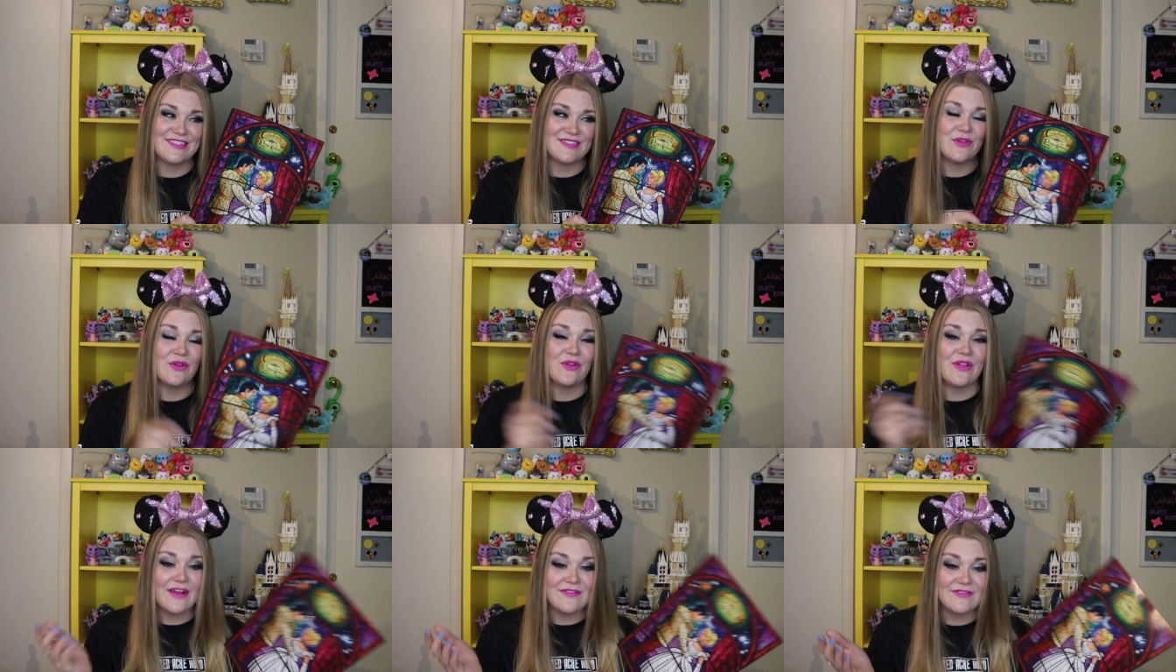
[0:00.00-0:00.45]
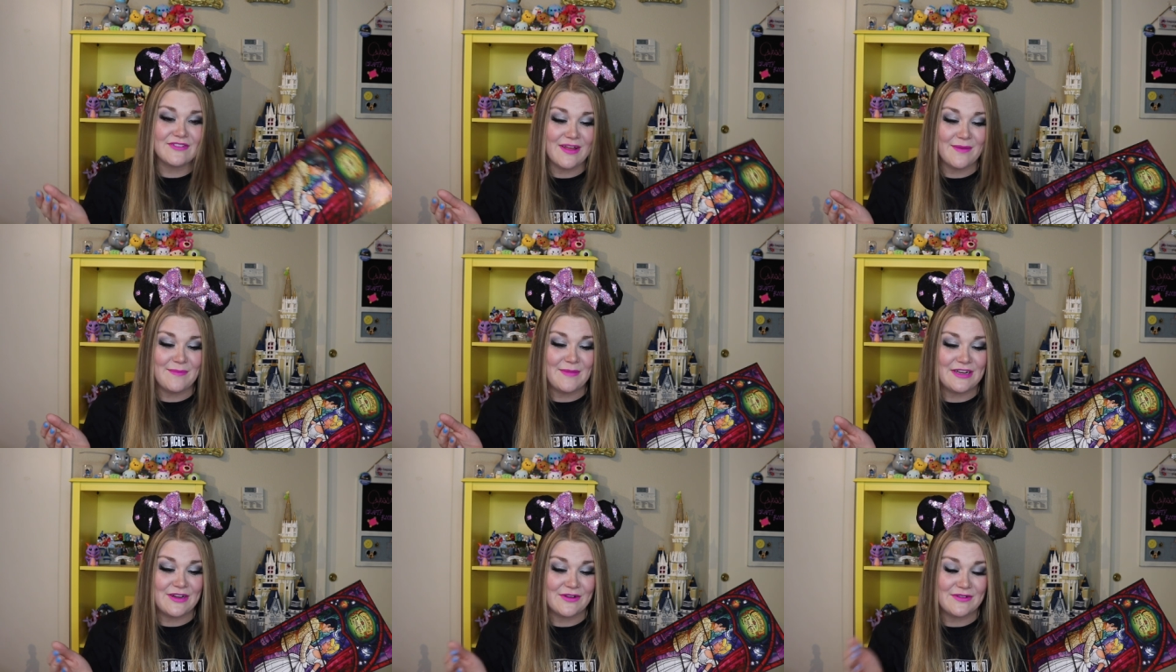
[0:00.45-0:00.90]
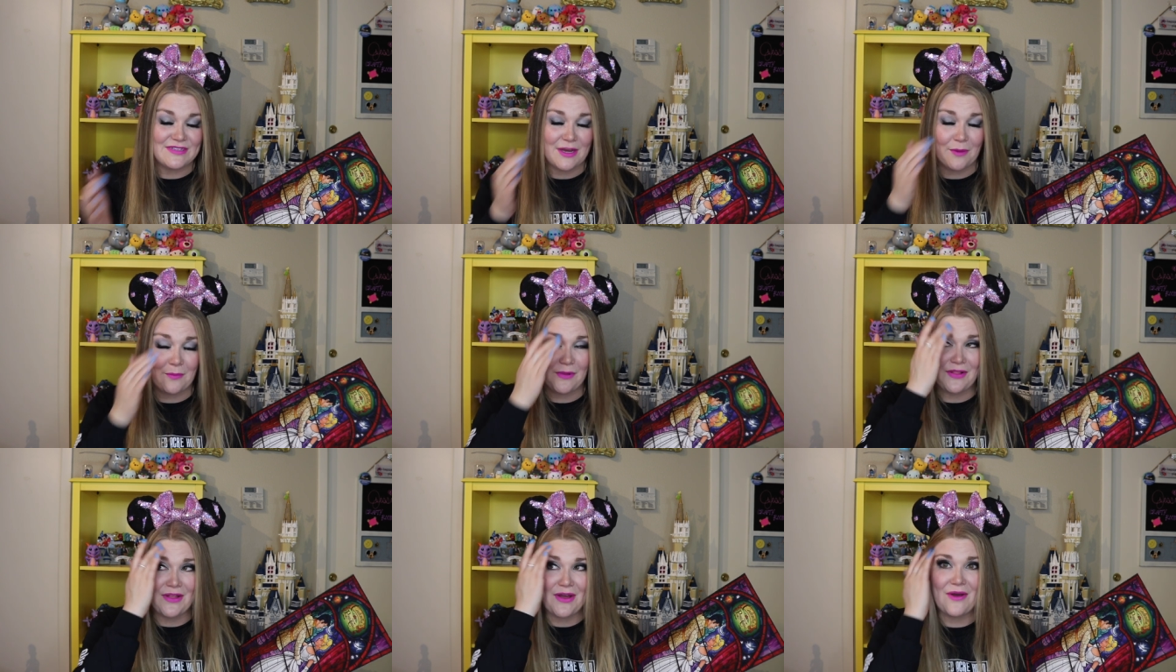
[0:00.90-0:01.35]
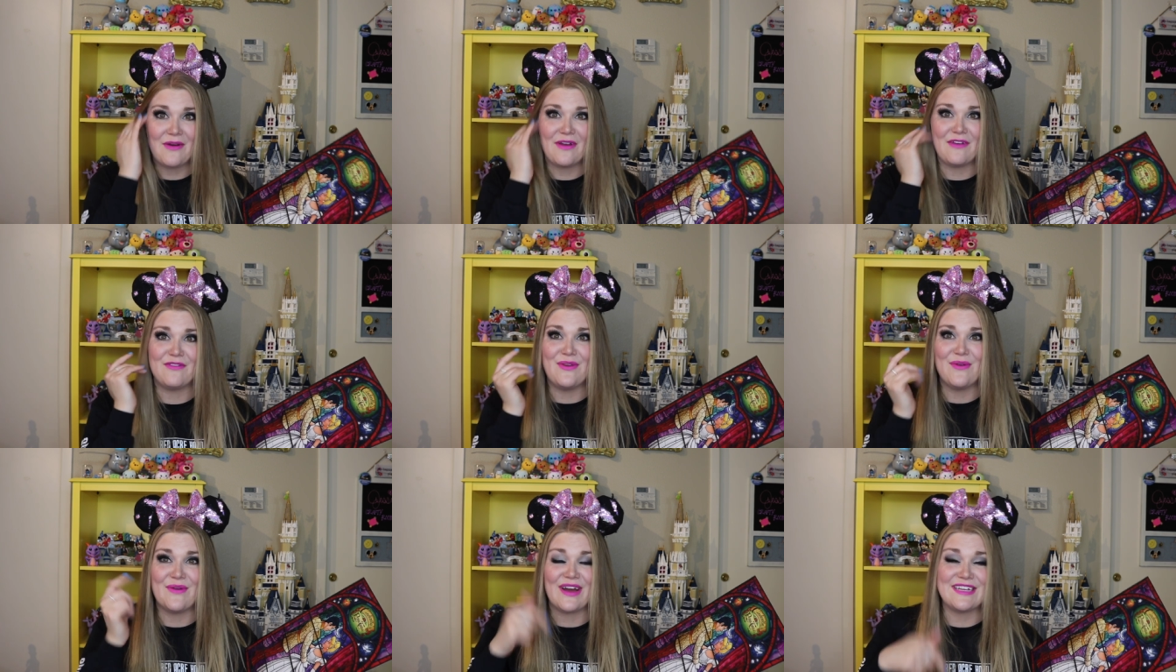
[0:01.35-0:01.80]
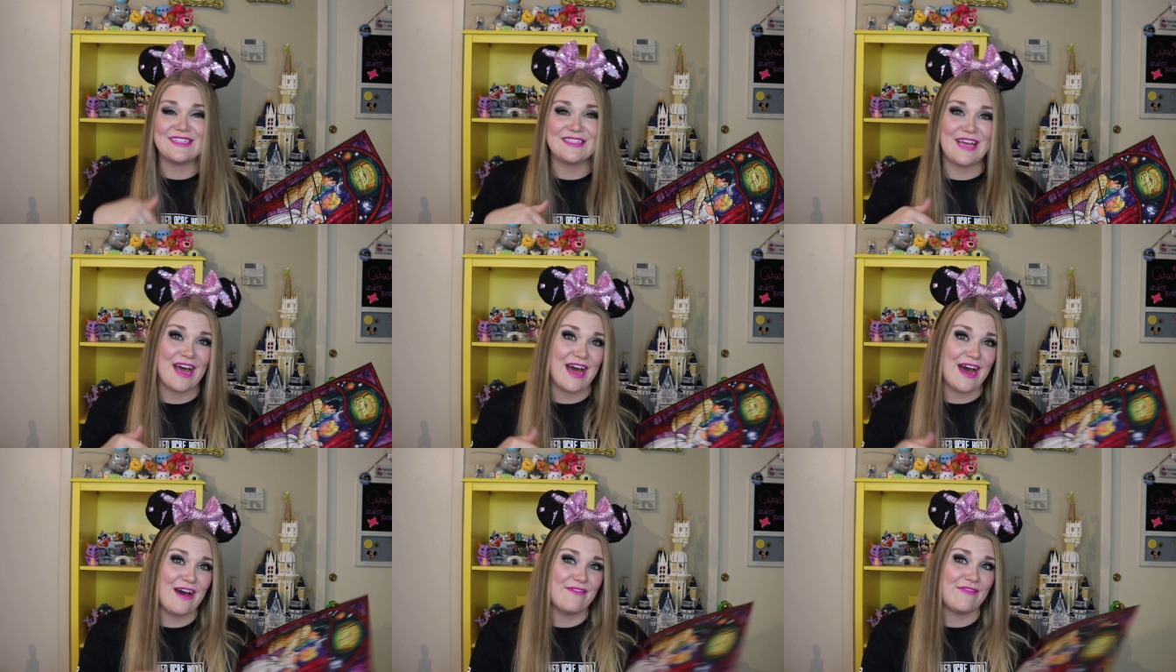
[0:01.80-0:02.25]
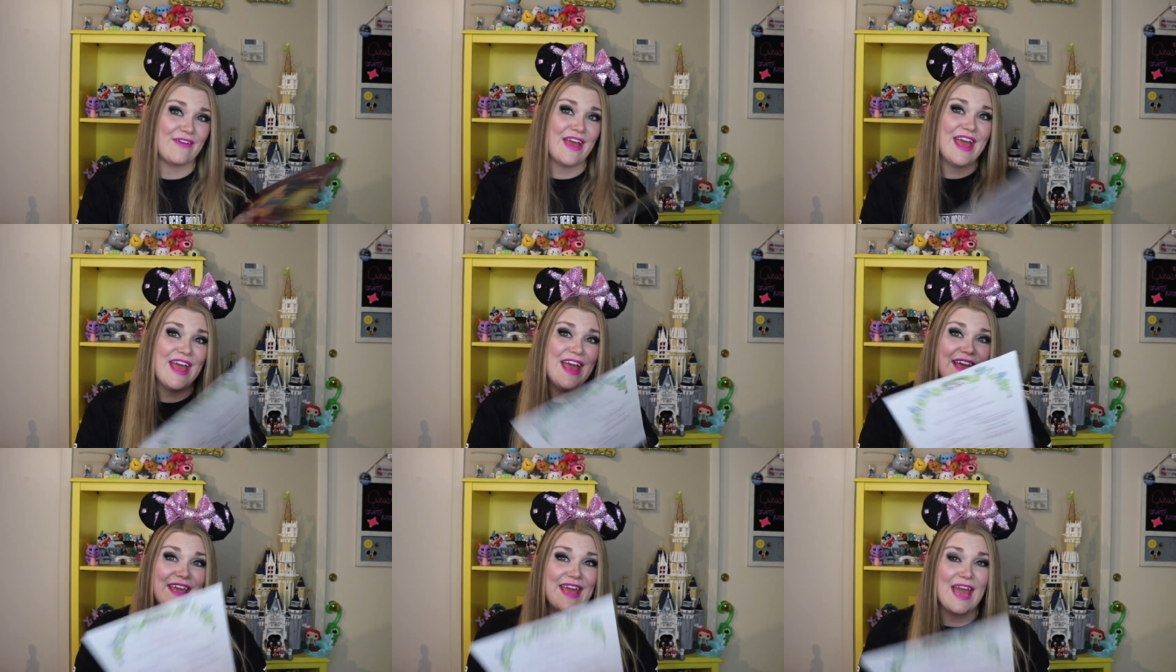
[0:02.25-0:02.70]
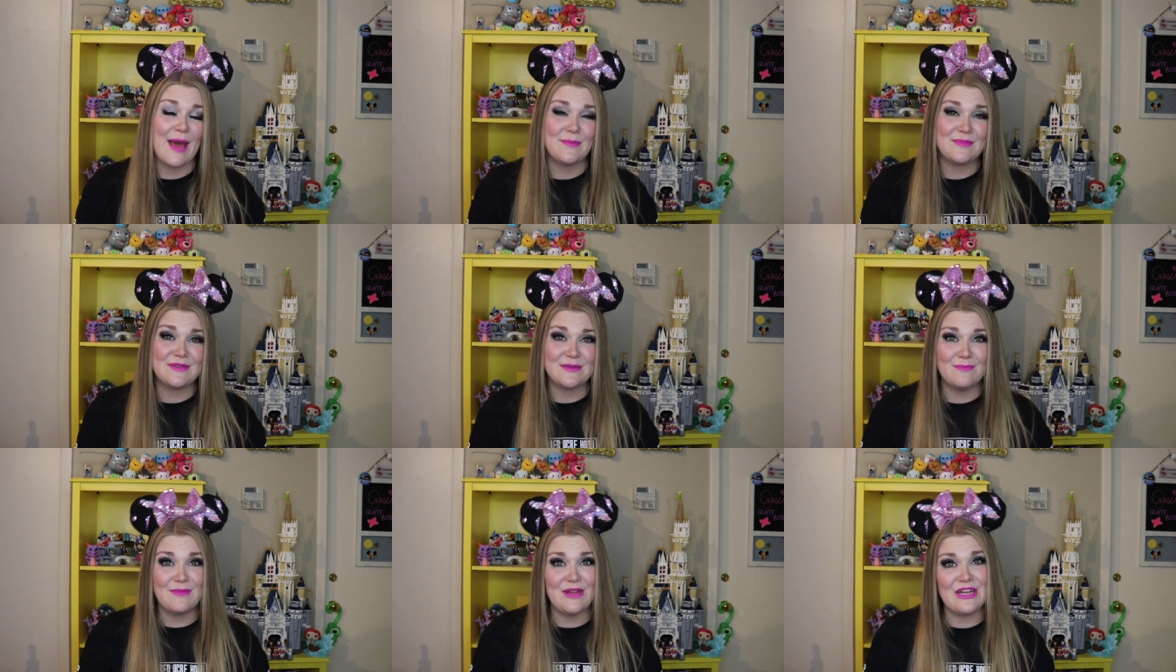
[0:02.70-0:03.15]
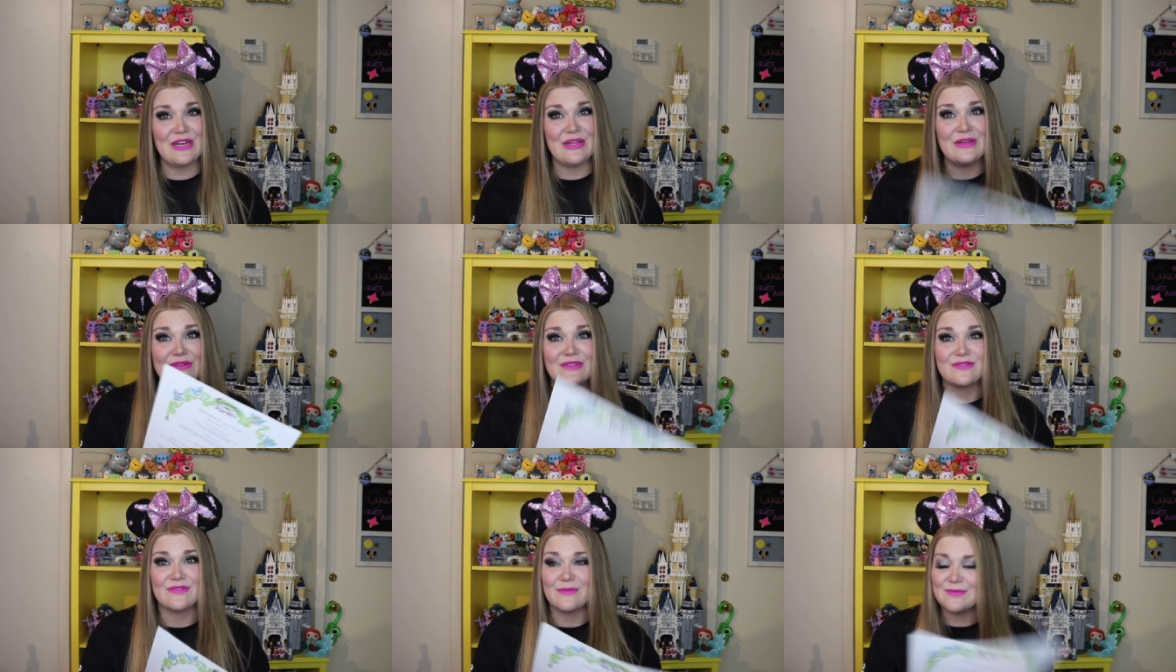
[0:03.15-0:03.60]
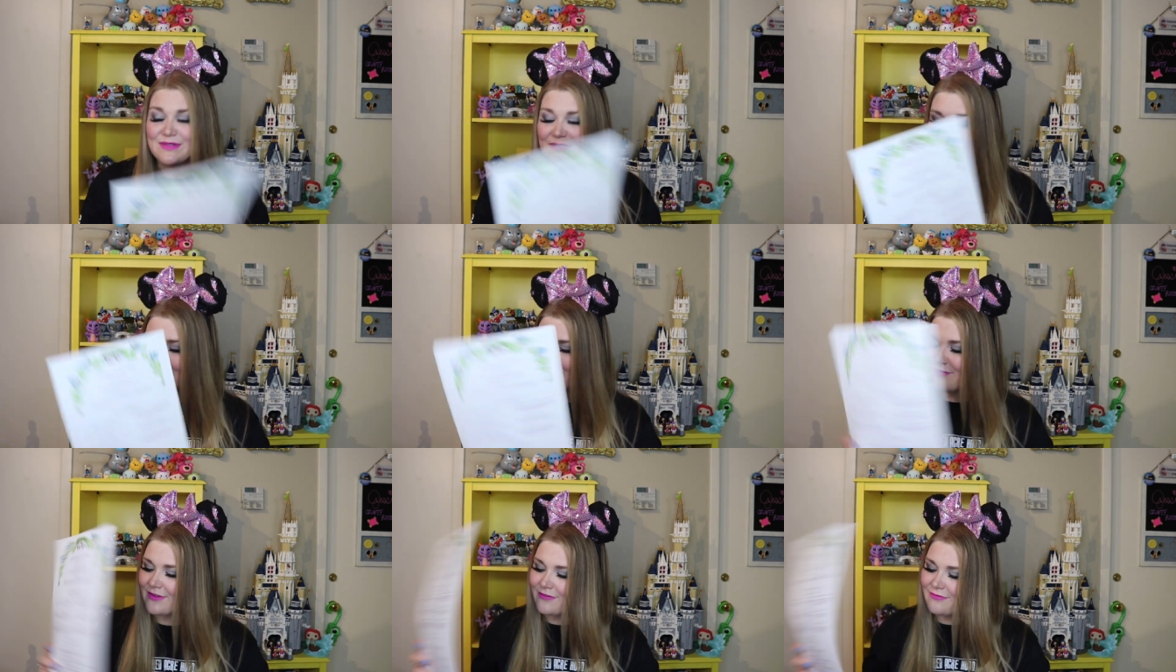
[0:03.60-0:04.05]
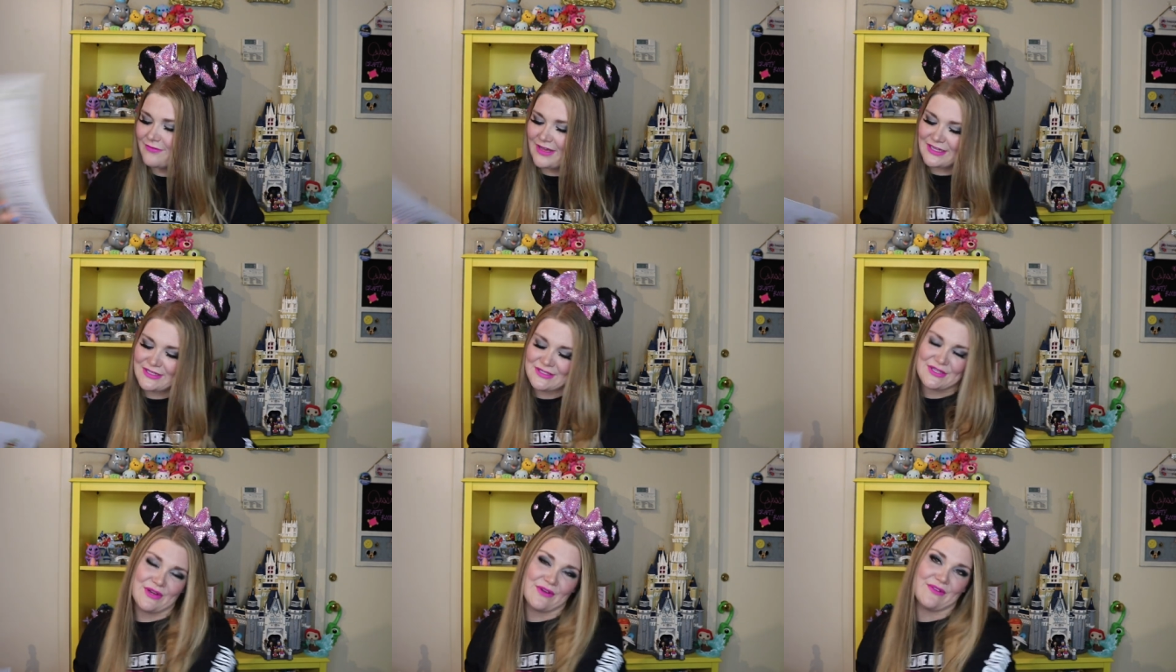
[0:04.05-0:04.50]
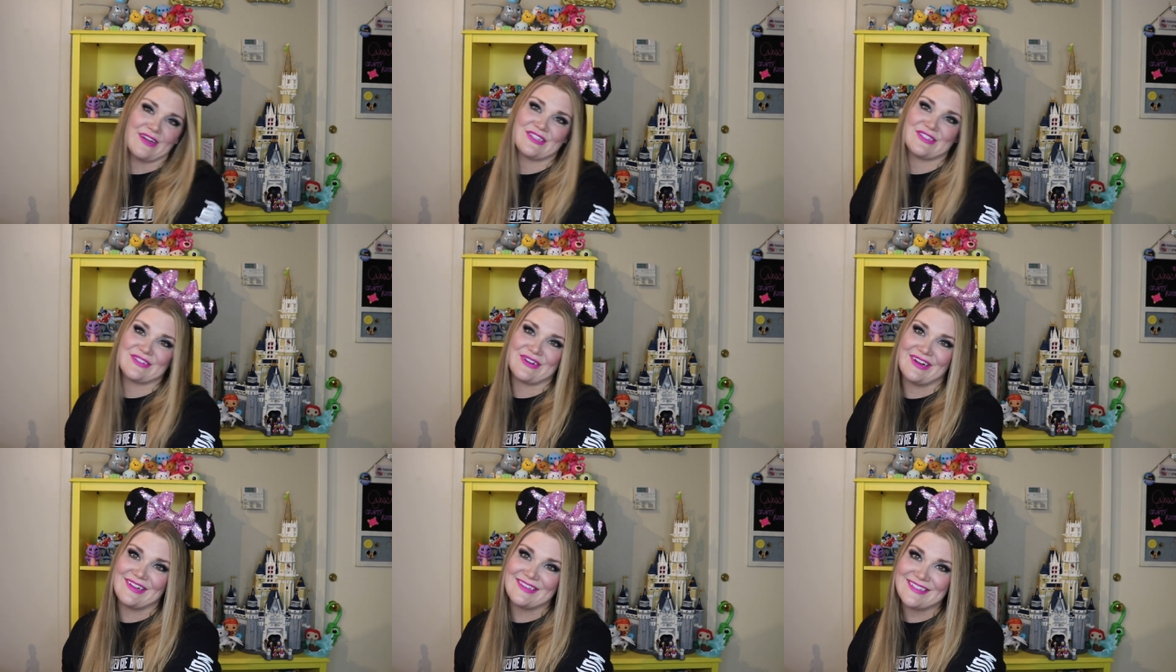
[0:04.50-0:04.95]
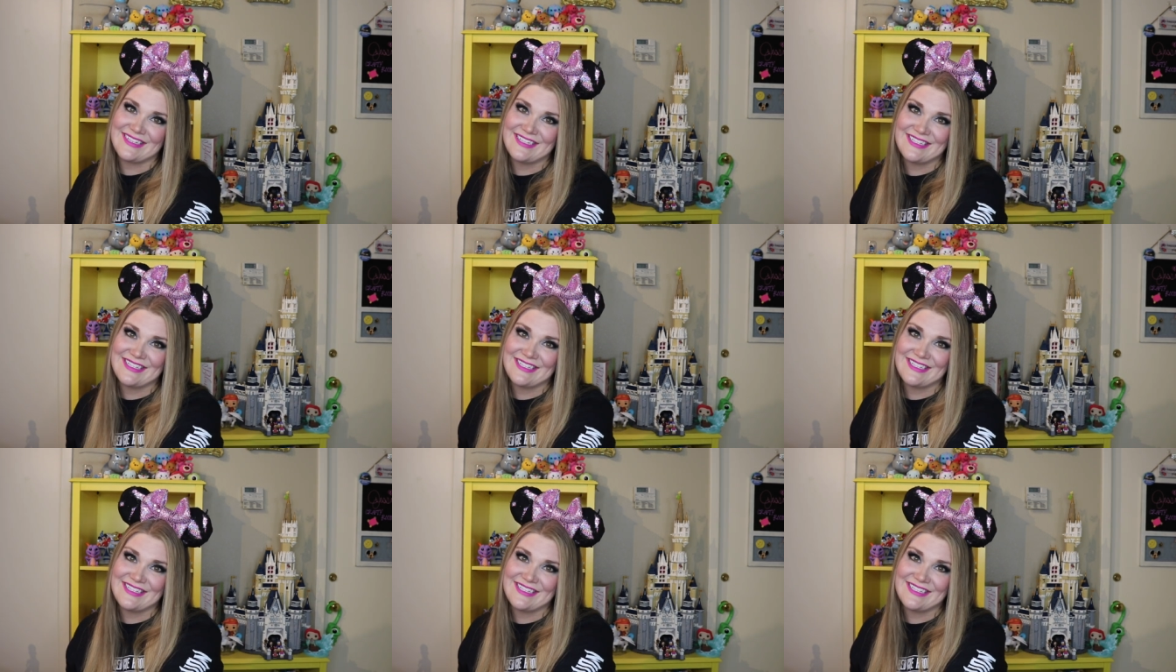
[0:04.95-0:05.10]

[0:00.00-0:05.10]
So you'll have to let me know down below if you guys have kept menus from some of the fancier restaurants